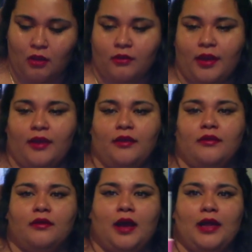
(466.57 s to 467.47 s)
Okay,
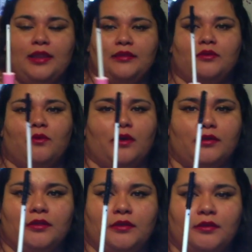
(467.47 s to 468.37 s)
I like the
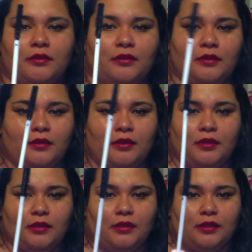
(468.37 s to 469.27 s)
wand.
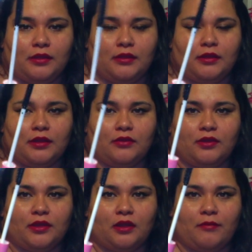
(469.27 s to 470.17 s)
It'll
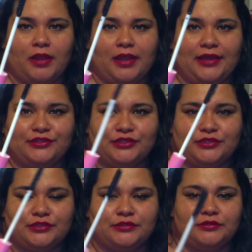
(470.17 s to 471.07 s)
get all my
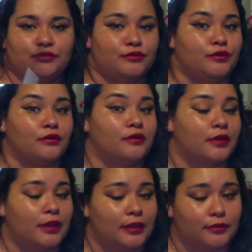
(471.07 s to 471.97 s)
lashes, you know,
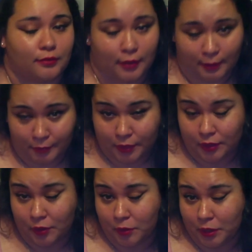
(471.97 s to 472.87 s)
and I do have pretty
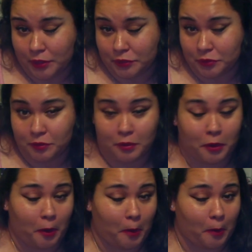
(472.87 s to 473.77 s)
long hair.
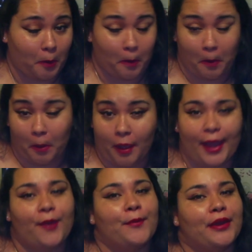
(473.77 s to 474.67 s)

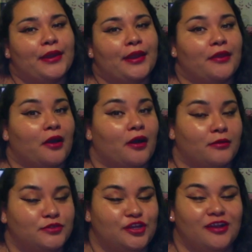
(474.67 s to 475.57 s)
I ain't looking at y'all.
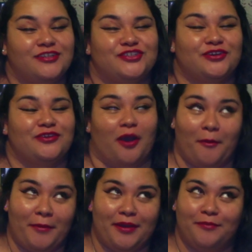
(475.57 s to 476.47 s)
I'm just trying to show
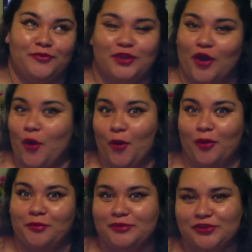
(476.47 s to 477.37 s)
y'all, but I'm doing a
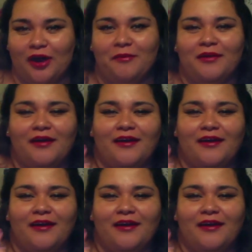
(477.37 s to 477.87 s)
horrible job.